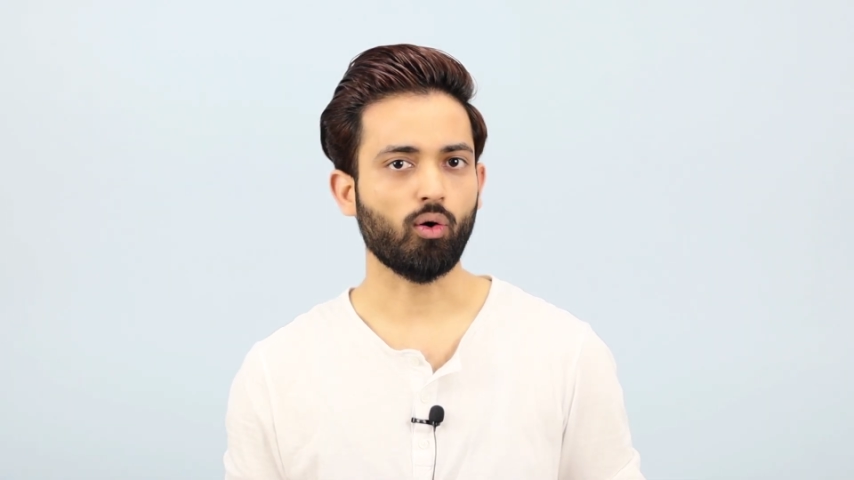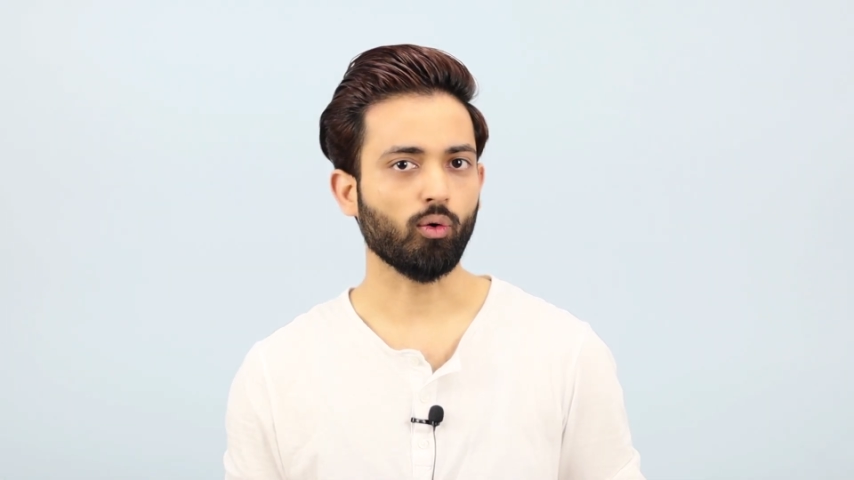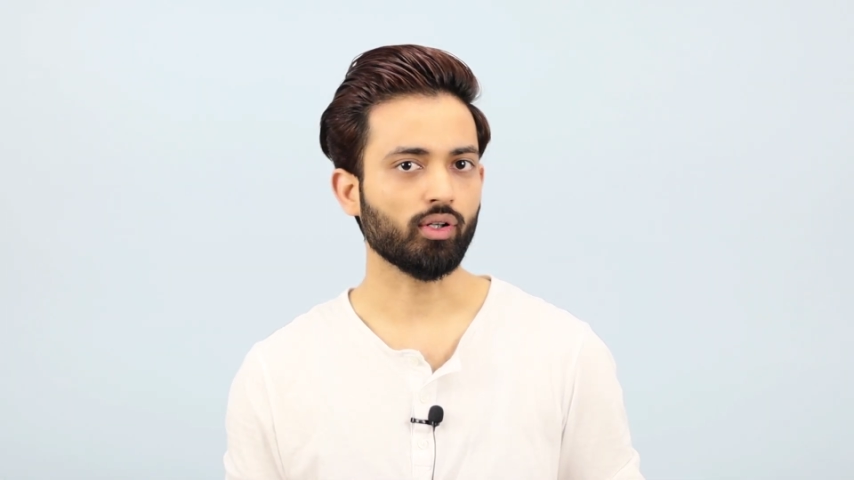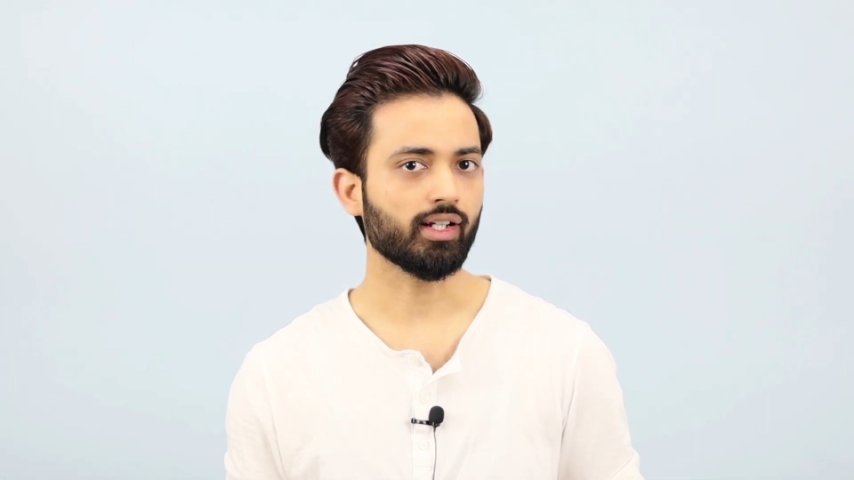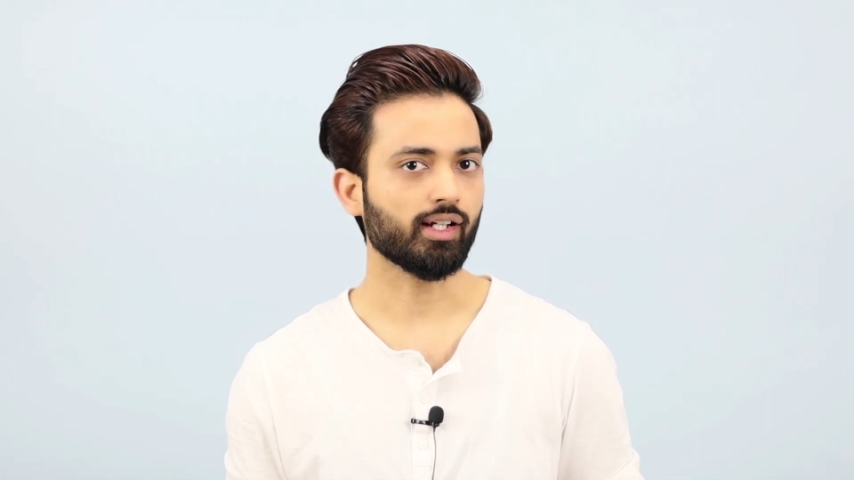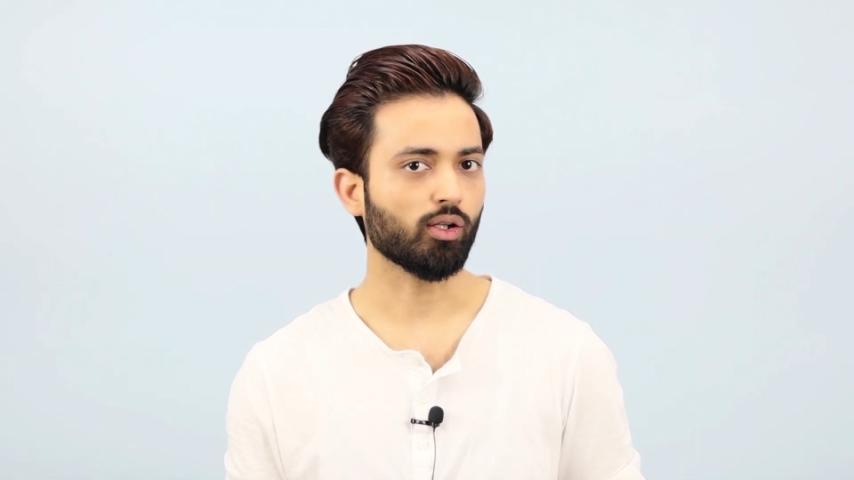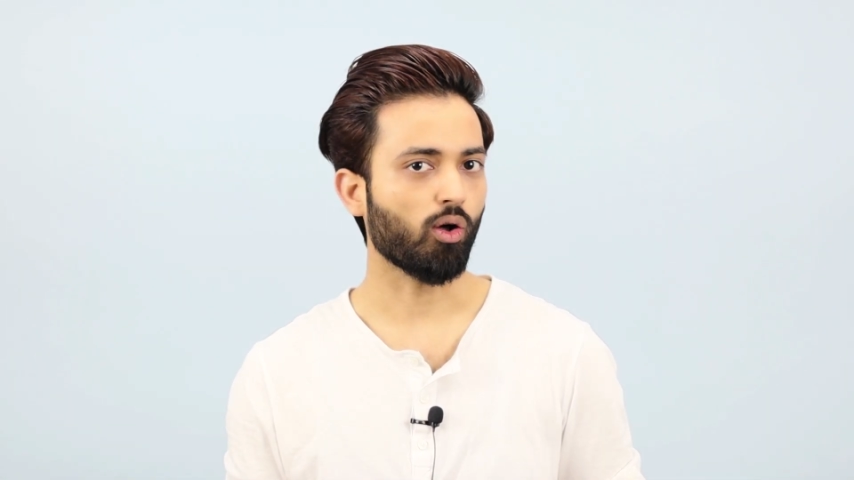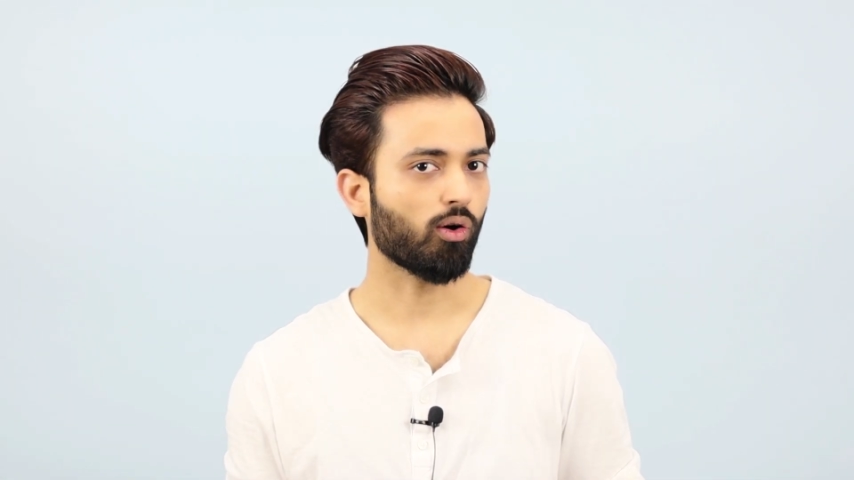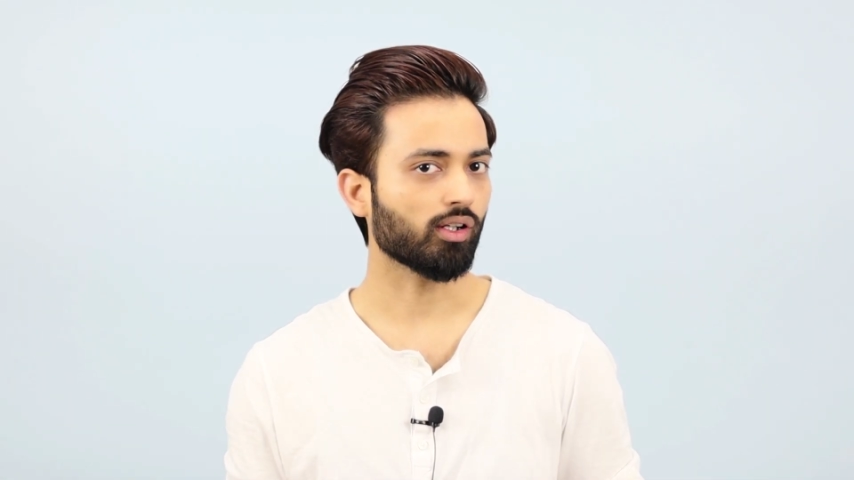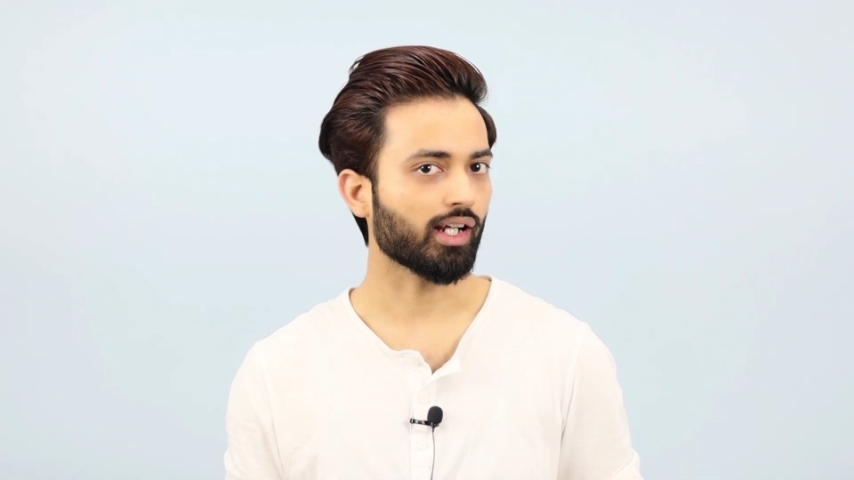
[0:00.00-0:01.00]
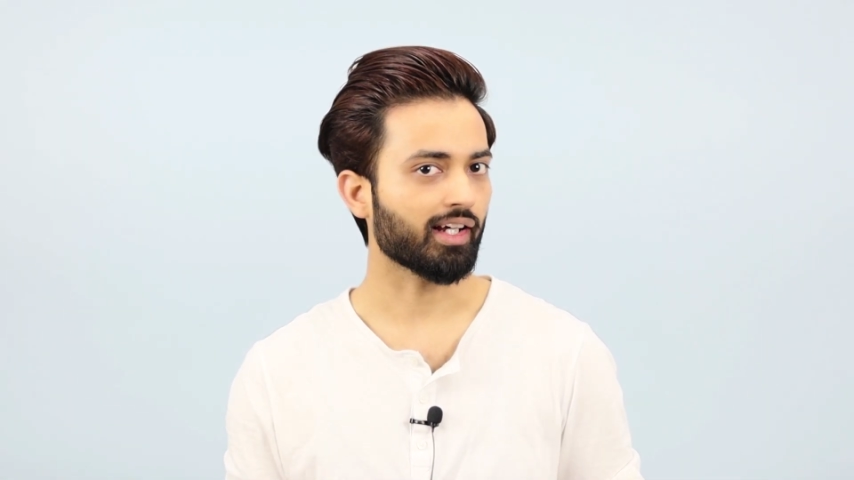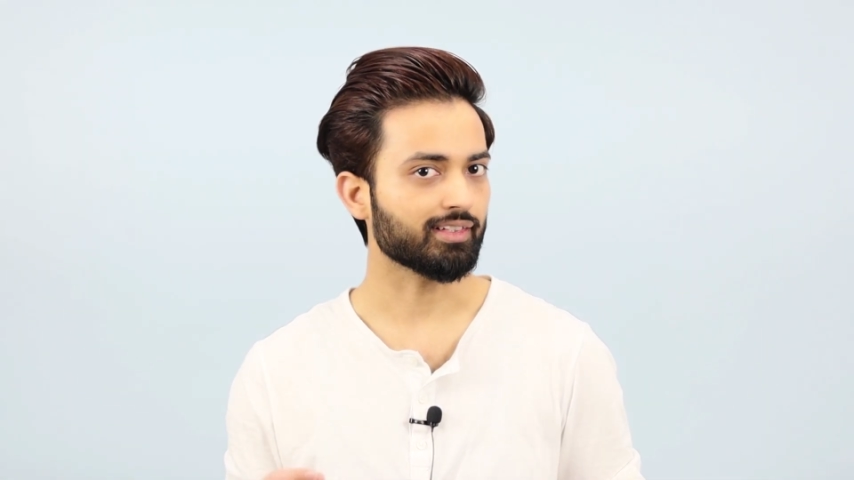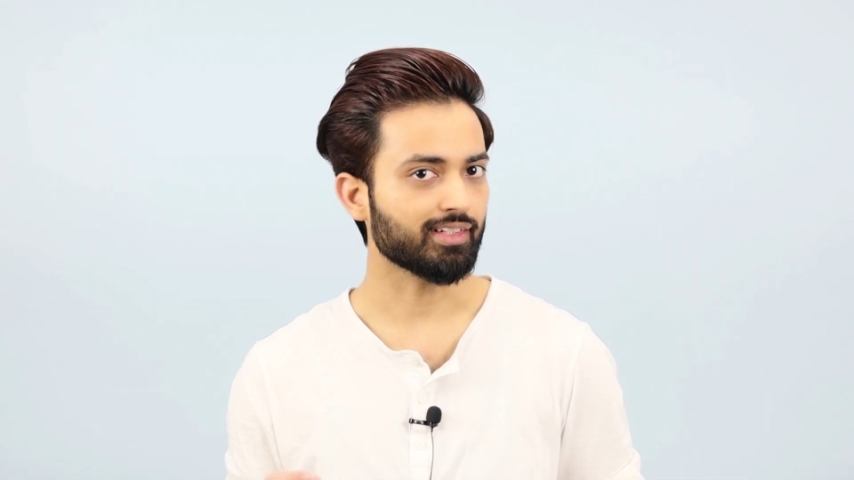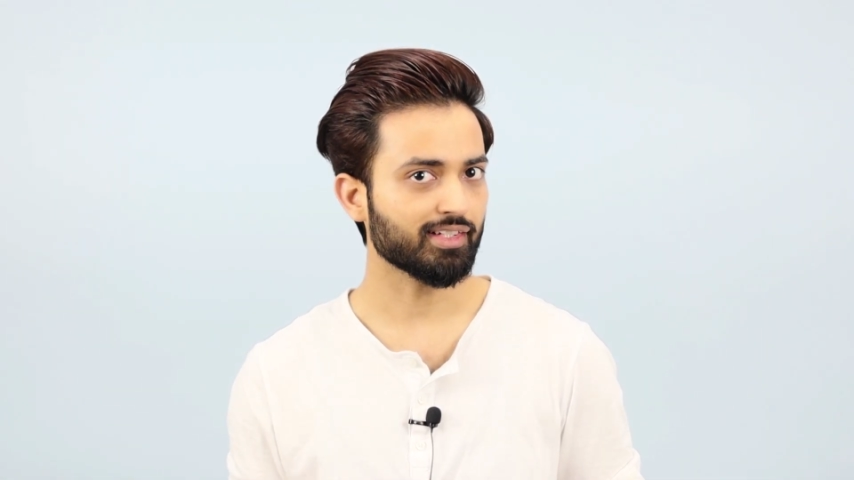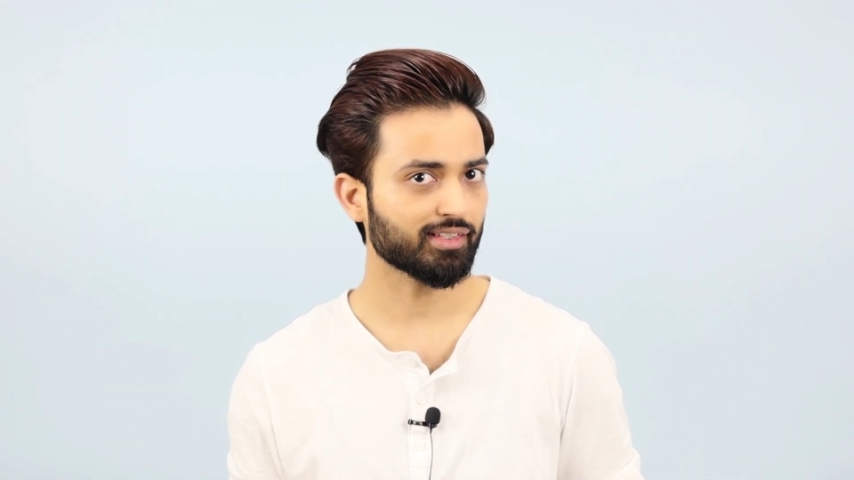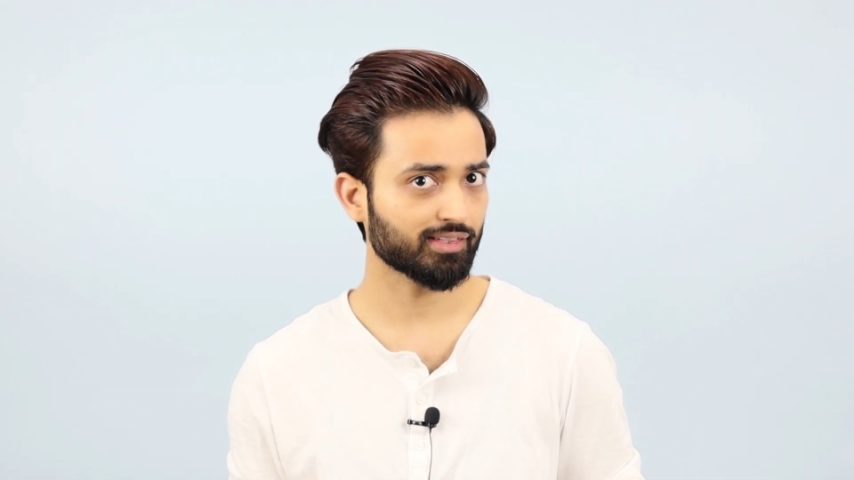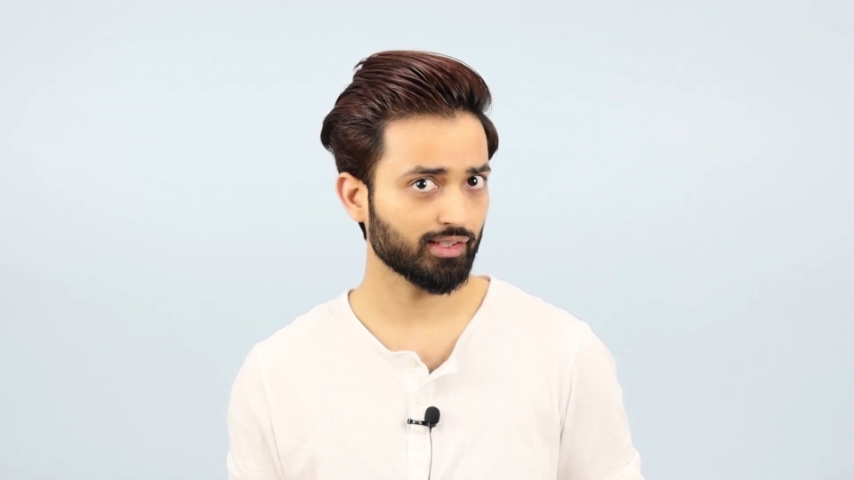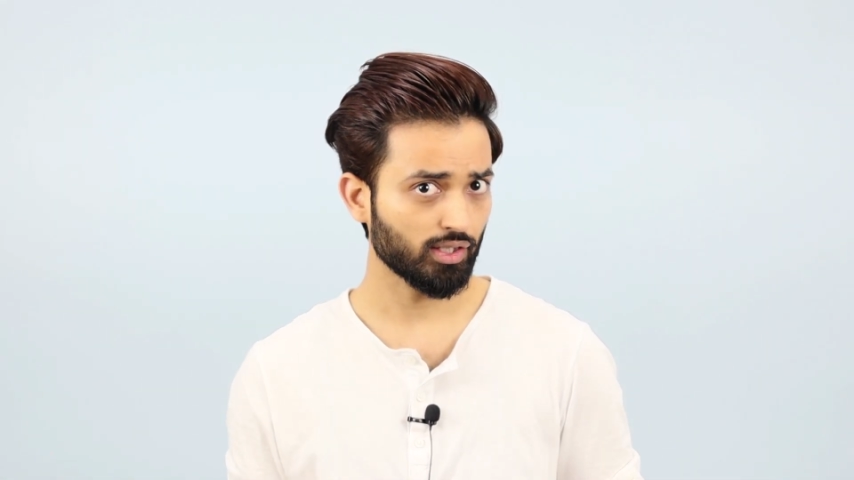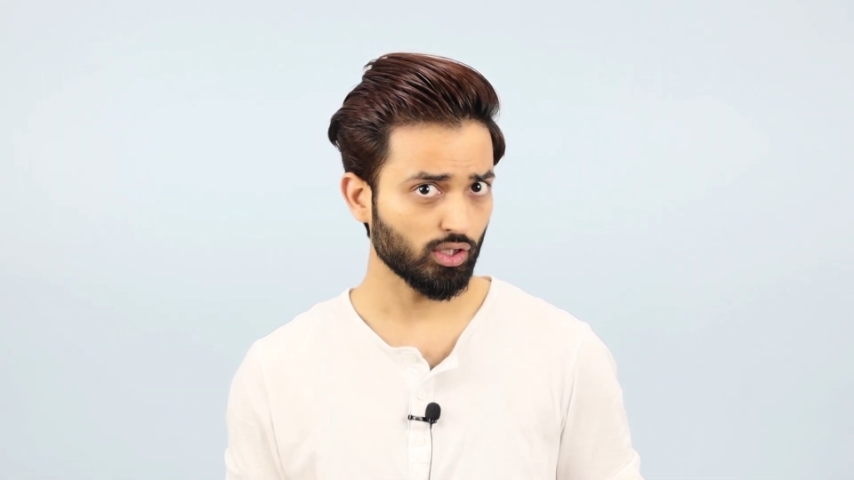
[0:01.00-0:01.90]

all day long like this.